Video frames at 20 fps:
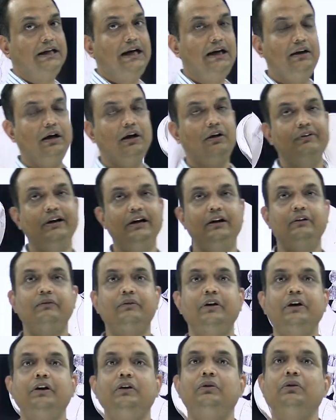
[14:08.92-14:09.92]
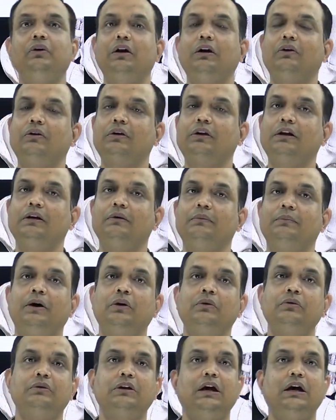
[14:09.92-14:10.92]
that whenever you are talking
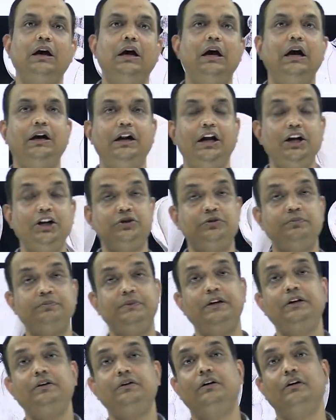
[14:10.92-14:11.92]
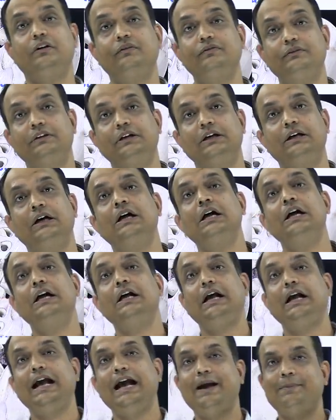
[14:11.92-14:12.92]
about the attachment of the
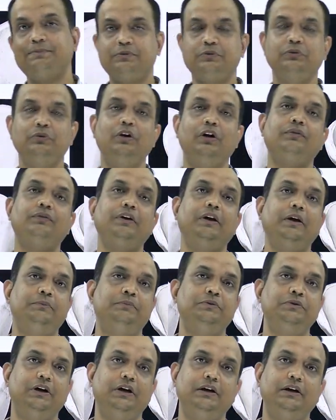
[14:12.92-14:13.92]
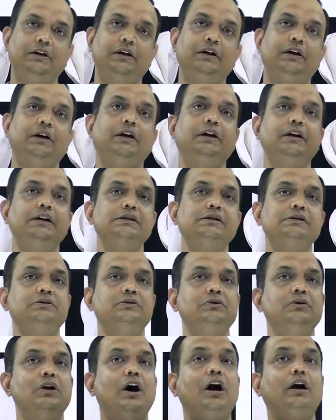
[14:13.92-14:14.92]
capsule of hip joint, it is
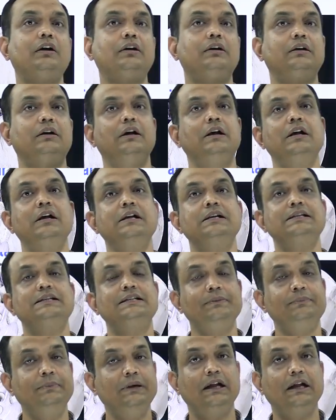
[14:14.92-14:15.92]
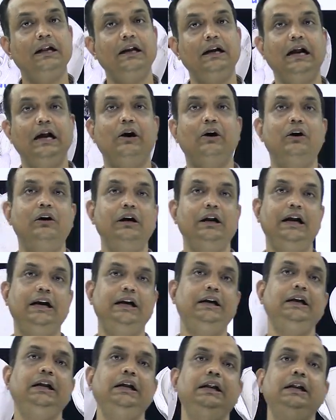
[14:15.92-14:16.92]
not similar on
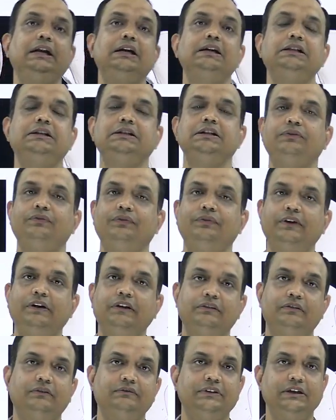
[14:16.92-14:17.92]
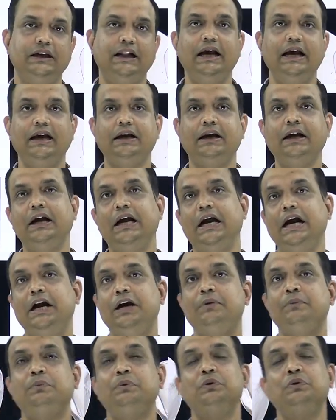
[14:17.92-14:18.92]
anterior surface of the neck
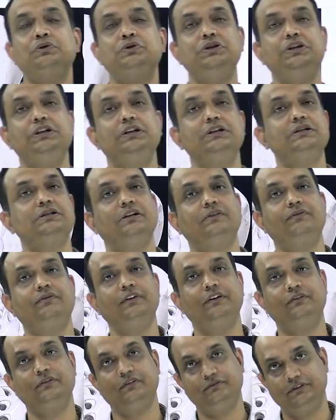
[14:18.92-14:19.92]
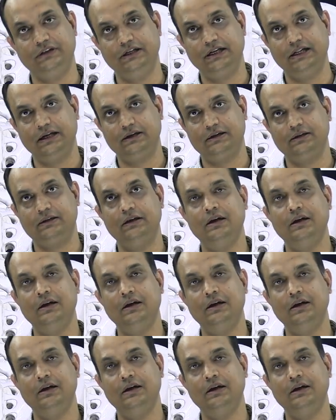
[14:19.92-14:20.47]
and posterior surface of the neck.